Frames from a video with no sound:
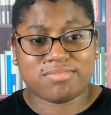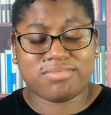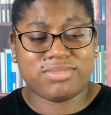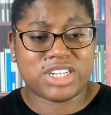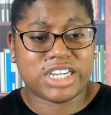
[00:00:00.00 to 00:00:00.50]

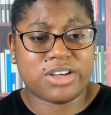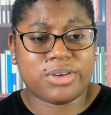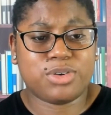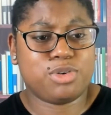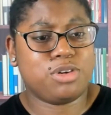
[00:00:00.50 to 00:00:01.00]
check out
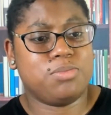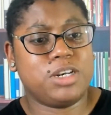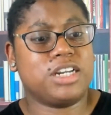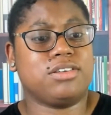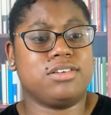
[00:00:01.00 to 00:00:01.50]
YouTube
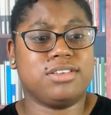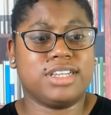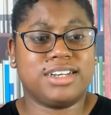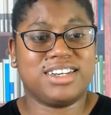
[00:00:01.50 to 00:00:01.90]
channels and